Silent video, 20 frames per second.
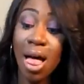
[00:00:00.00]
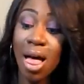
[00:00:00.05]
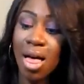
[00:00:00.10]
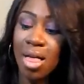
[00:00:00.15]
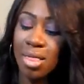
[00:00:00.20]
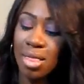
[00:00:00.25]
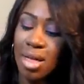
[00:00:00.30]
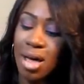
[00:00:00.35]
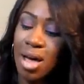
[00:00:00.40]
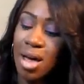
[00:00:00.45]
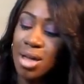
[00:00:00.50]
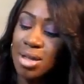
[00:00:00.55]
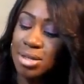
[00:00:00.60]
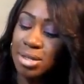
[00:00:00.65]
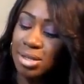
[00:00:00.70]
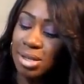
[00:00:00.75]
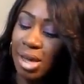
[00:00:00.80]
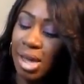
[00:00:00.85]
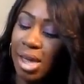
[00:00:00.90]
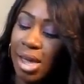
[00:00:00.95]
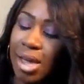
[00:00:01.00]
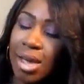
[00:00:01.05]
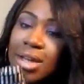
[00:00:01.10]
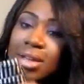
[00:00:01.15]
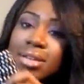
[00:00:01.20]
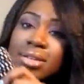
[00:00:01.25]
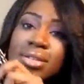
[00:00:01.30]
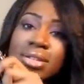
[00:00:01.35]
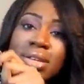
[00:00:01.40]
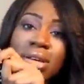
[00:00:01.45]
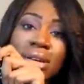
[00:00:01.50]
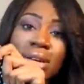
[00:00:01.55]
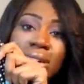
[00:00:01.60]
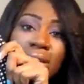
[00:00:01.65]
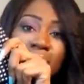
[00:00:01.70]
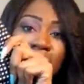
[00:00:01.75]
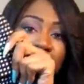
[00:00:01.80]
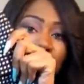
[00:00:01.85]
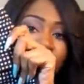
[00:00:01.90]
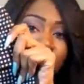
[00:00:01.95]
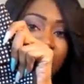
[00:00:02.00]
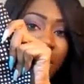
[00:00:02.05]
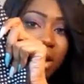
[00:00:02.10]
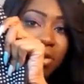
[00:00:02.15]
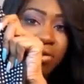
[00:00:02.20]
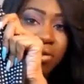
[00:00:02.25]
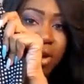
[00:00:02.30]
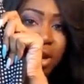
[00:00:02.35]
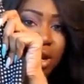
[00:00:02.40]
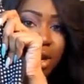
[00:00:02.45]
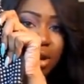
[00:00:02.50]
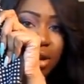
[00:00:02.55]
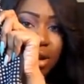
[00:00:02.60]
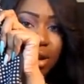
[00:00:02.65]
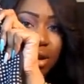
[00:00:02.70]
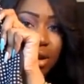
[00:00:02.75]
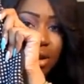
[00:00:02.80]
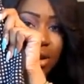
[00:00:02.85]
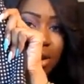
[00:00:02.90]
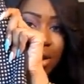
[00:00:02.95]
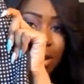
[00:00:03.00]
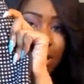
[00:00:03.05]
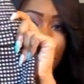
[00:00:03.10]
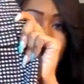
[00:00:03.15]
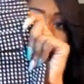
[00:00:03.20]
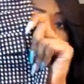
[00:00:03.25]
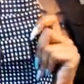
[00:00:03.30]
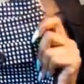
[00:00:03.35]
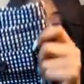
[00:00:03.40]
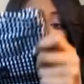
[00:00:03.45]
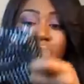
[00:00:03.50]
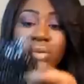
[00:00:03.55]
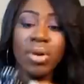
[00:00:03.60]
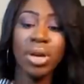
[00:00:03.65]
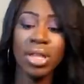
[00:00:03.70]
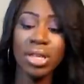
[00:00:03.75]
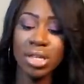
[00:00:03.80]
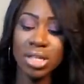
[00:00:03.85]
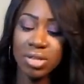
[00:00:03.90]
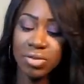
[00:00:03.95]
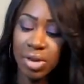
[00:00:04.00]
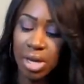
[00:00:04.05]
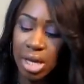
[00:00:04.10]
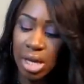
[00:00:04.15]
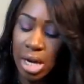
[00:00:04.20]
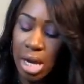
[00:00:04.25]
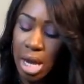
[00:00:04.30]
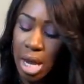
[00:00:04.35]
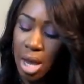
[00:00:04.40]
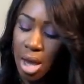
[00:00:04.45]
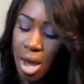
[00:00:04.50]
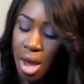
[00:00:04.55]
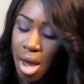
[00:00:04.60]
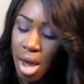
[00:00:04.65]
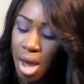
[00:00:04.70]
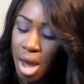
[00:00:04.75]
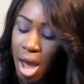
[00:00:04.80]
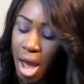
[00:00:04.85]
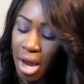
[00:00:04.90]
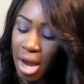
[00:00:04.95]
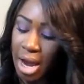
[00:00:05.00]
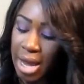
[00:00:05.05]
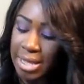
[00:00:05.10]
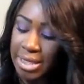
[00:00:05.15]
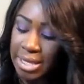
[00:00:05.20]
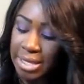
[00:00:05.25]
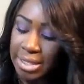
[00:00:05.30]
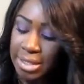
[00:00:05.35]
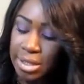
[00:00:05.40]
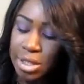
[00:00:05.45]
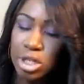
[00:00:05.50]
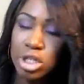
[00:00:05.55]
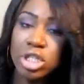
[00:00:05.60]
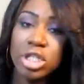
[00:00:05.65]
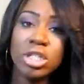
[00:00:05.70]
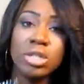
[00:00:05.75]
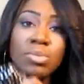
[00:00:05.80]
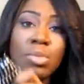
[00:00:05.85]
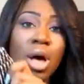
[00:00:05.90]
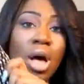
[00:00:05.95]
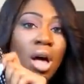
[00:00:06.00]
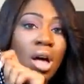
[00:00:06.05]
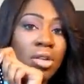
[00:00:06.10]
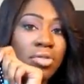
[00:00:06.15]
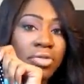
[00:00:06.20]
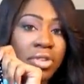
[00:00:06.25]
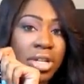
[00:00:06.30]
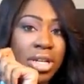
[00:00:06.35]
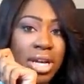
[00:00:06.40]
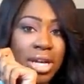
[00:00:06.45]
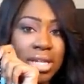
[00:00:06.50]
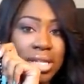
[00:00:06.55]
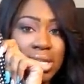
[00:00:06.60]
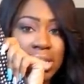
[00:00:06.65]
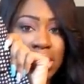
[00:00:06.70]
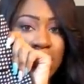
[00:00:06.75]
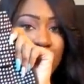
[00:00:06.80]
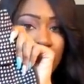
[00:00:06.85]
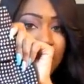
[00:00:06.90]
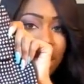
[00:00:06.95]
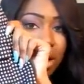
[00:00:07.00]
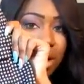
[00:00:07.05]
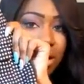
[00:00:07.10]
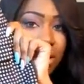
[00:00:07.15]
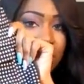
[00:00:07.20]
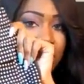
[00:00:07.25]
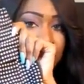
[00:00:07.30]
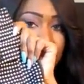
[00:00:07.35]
a lot and very fitted. I love the way these fit. I got this in a small for $19.80.